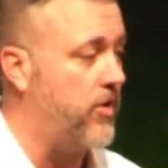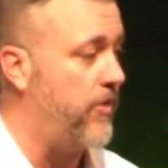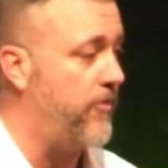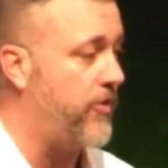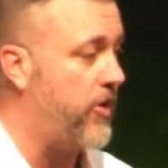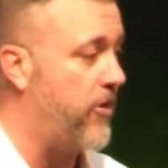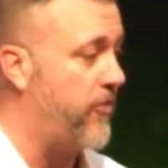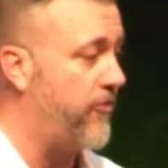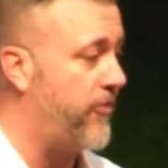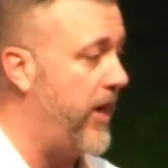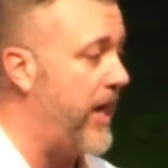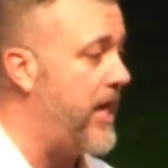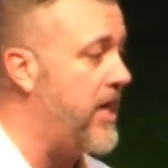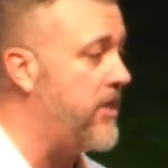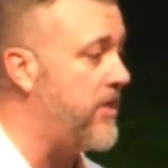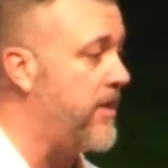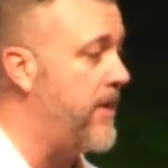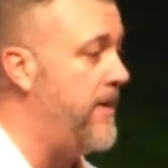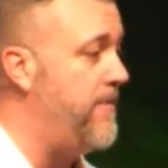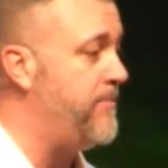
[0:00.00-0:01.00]
of your
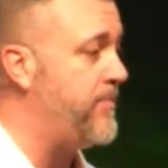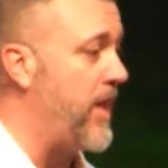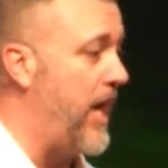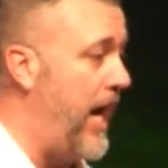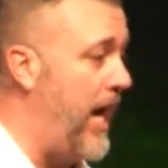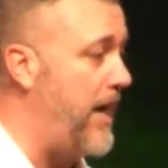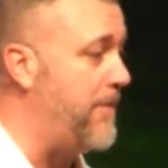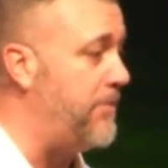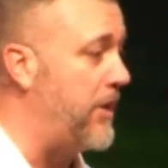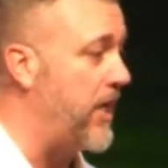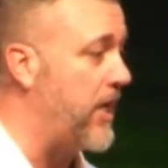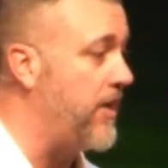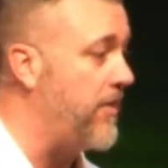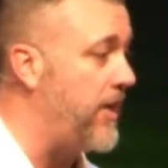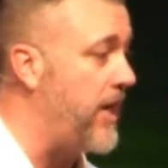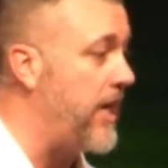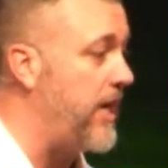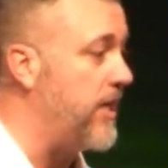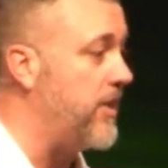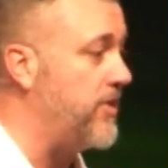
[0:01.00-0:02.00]
faith. I believe
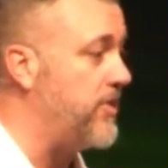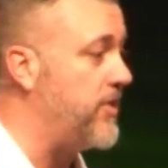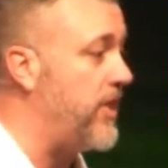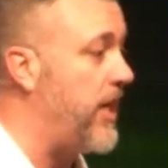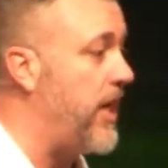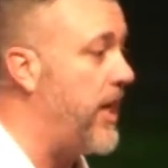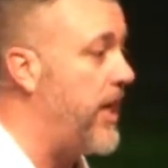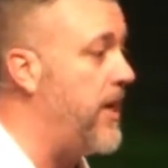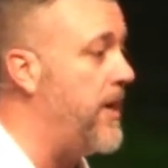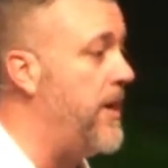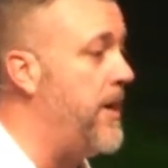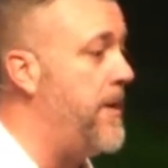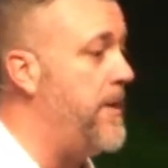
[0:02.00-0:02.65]
He's the